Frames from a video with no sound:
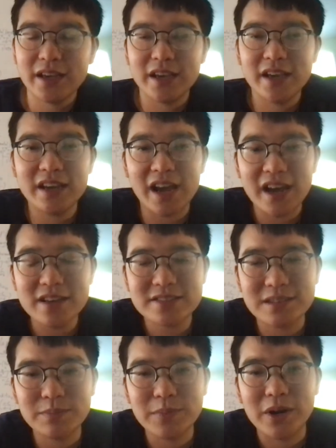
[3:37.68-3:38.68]
it has
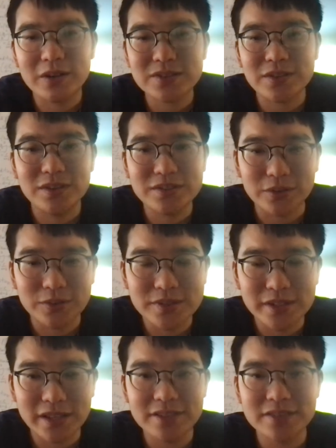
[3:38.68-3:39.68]
some merits on its own in
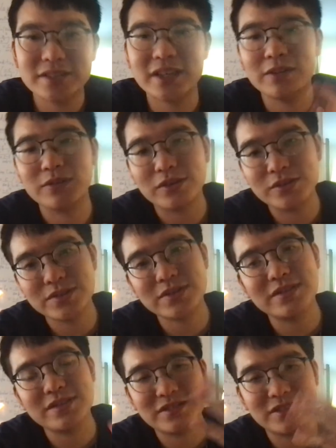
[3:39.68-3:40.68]
that it covers
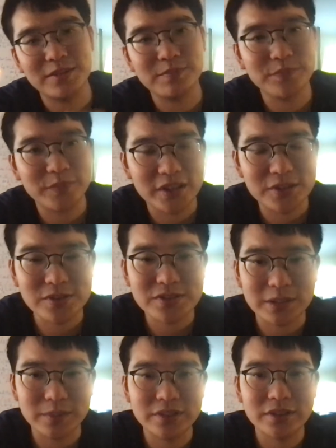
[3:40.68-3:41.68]
some
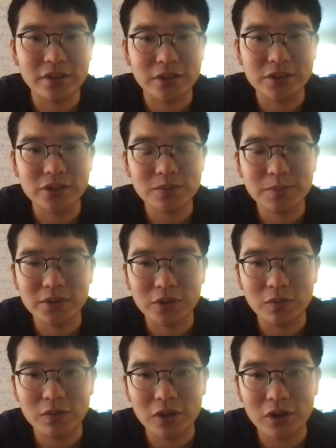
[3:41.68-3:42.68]
interesting material, but
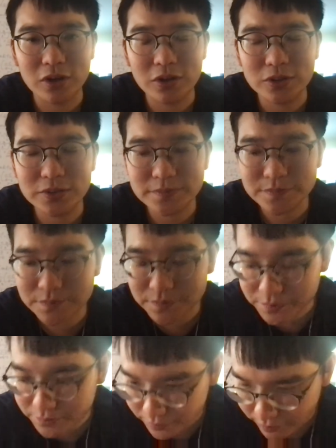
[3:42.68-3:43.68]
overall,
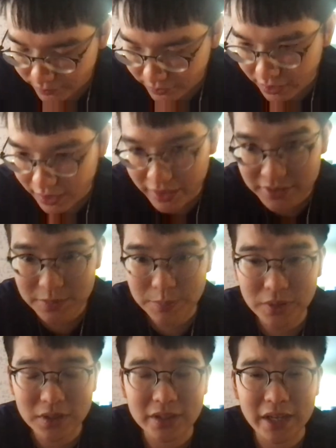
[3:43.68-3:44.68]
as a
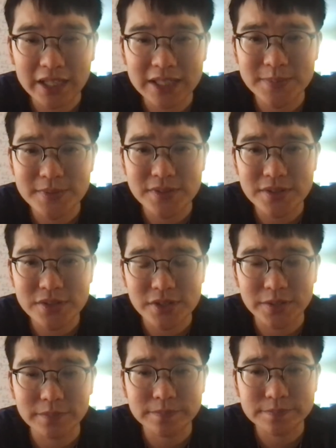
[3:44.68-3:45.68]
book on exposition,